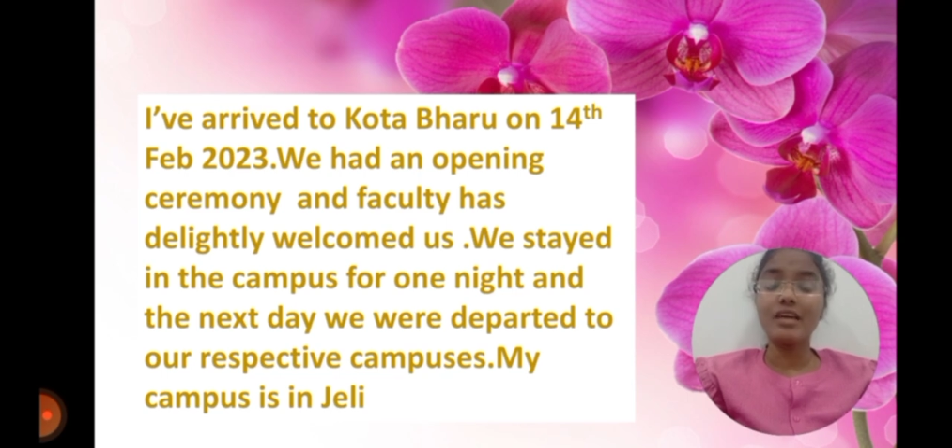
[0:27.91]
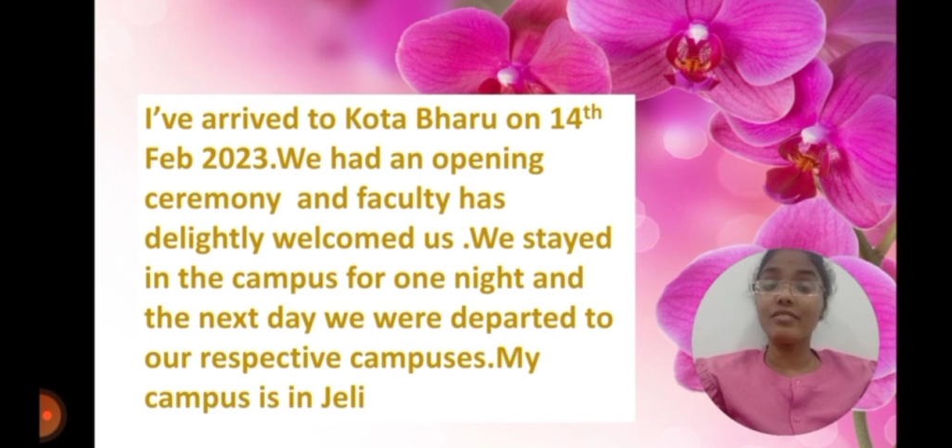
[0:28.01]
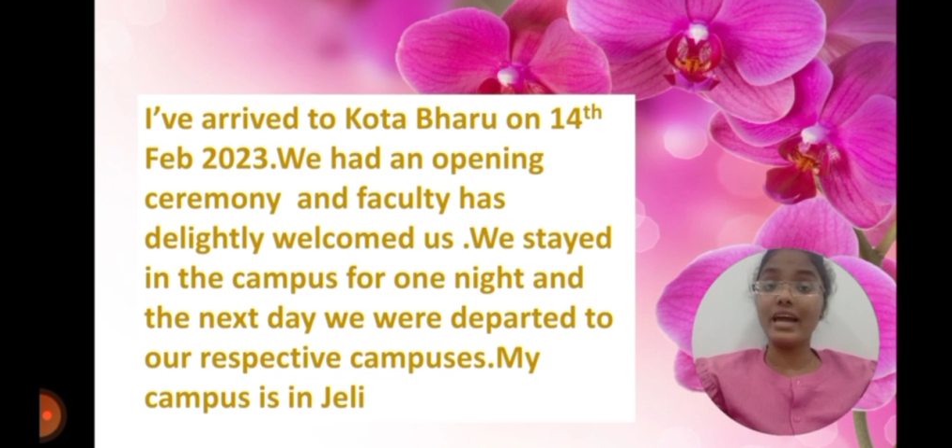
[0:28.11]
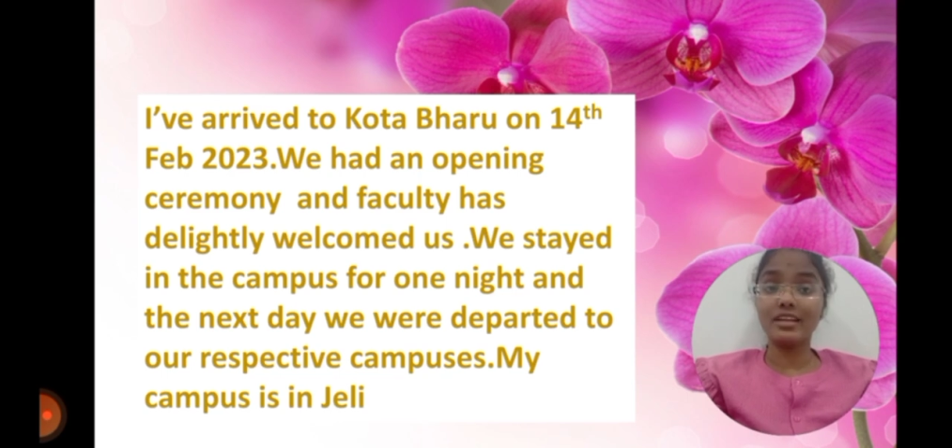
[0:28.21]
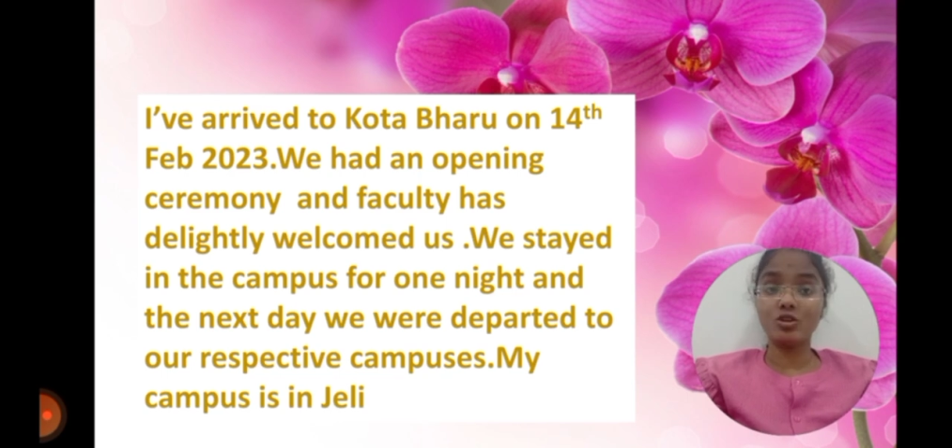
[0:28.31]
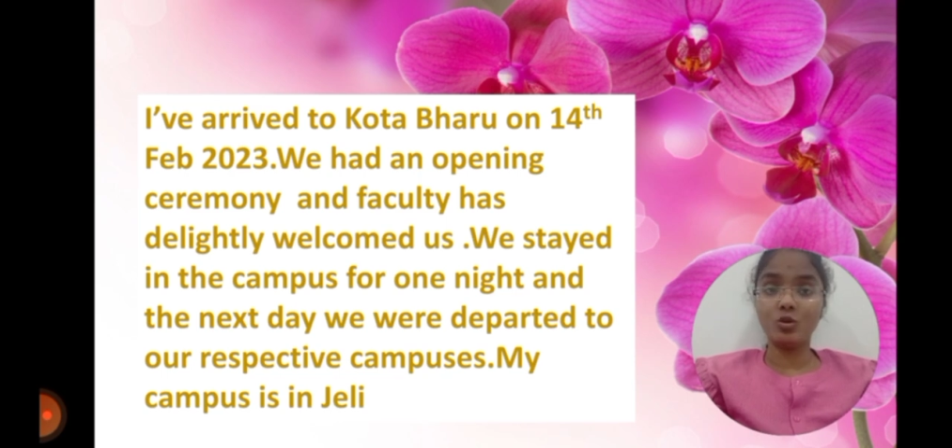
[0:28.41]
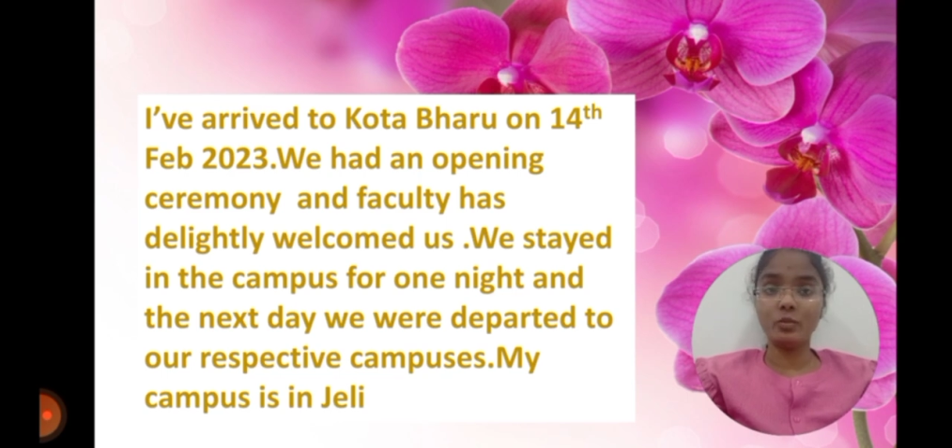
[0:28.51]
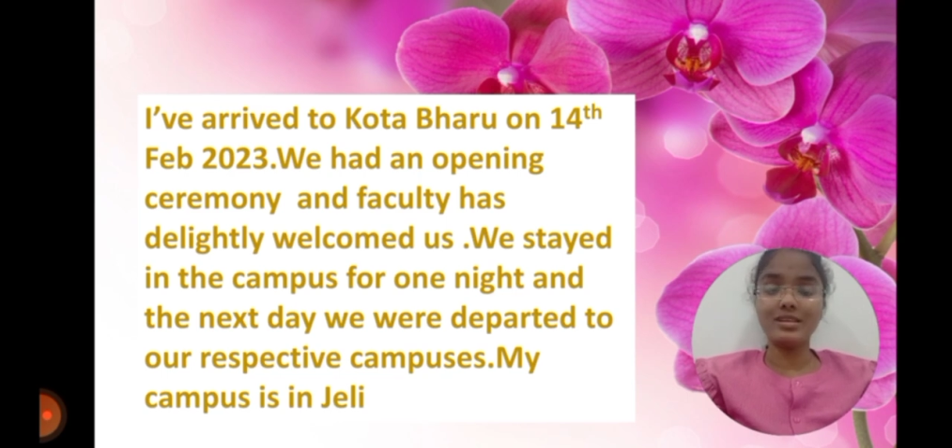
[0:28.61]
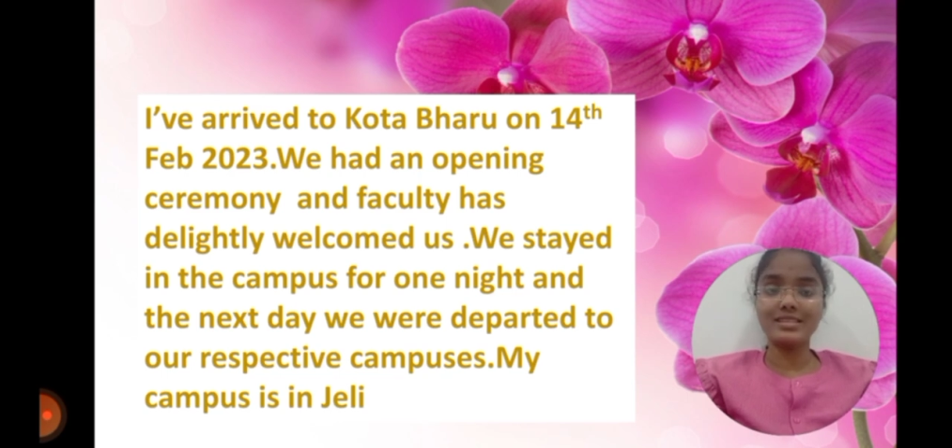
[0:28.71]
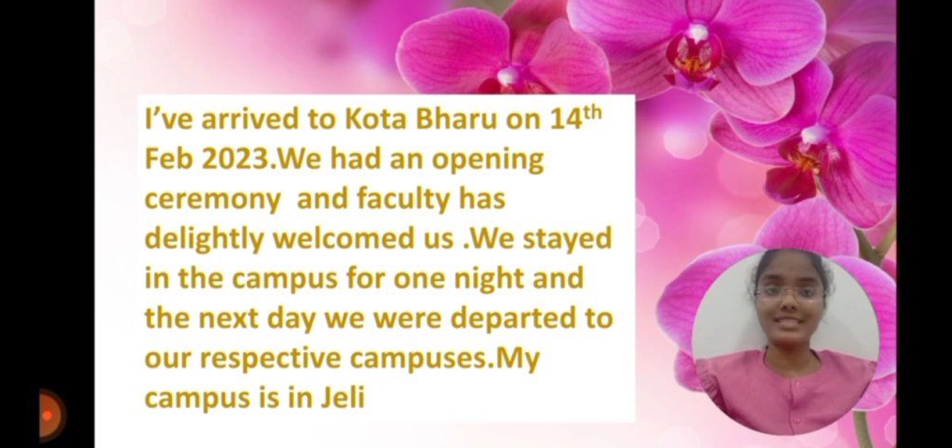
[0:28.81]
We had an
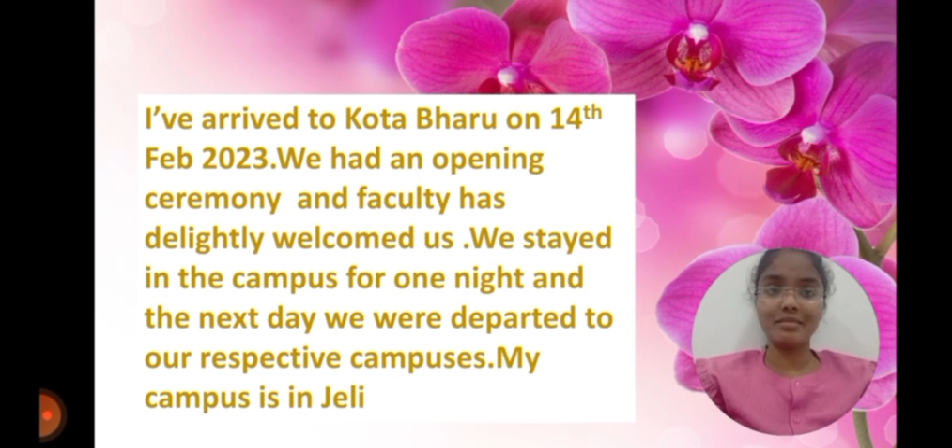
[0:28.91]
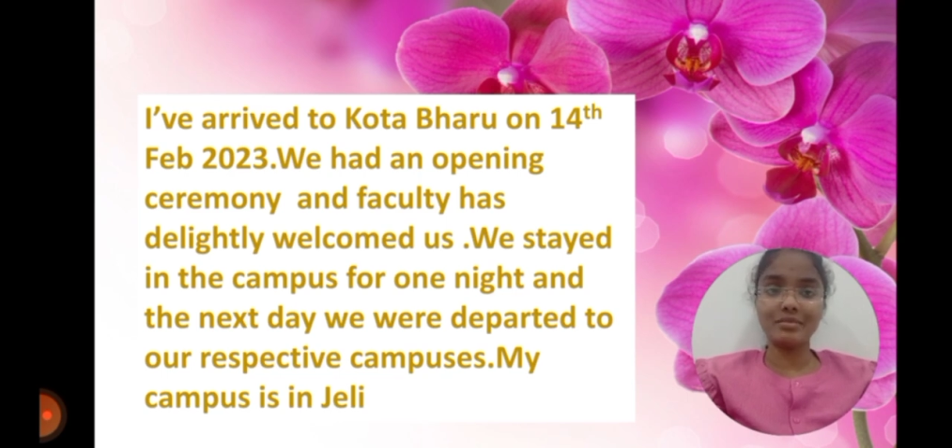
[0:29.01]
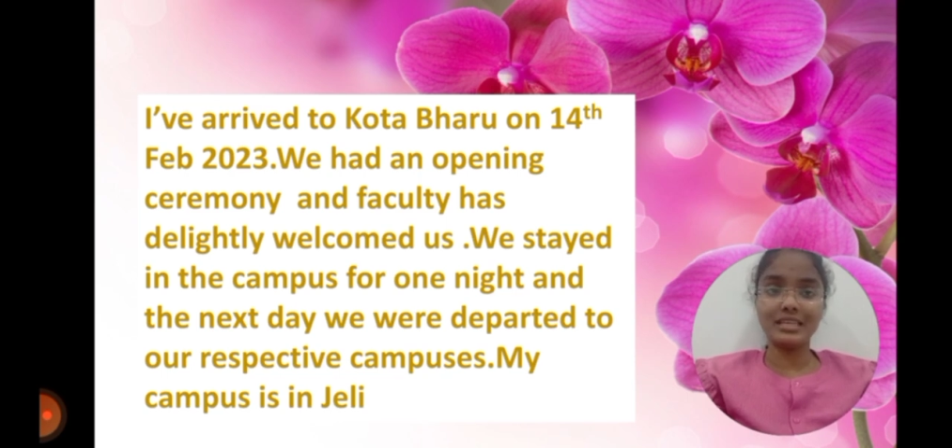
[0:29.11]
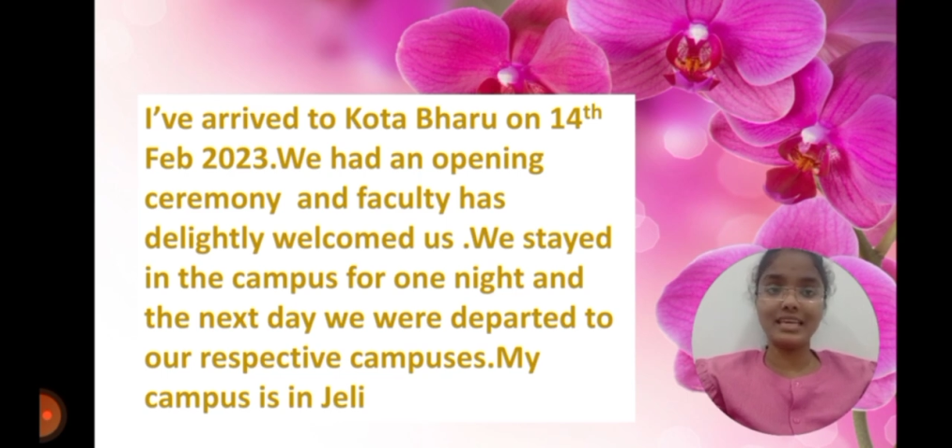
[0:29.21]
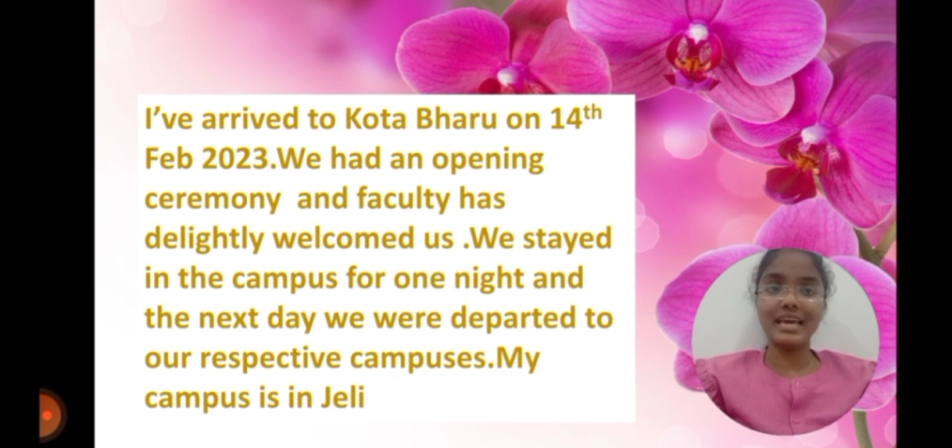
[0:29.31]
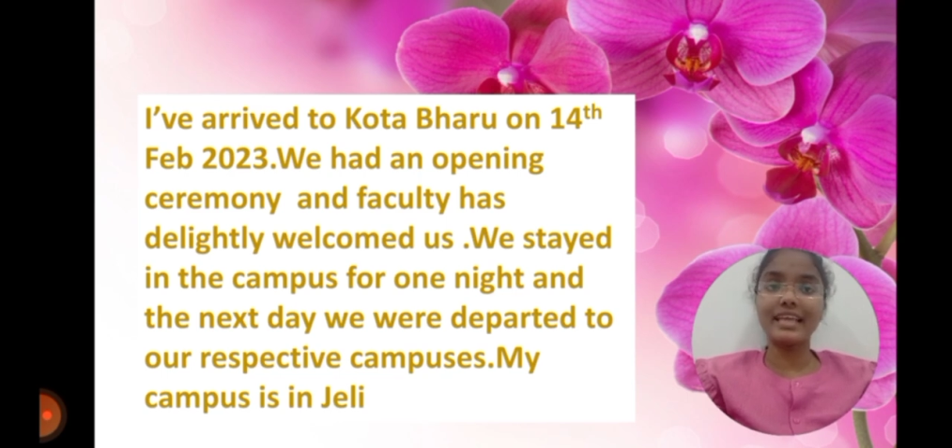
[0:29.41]
opening ceremony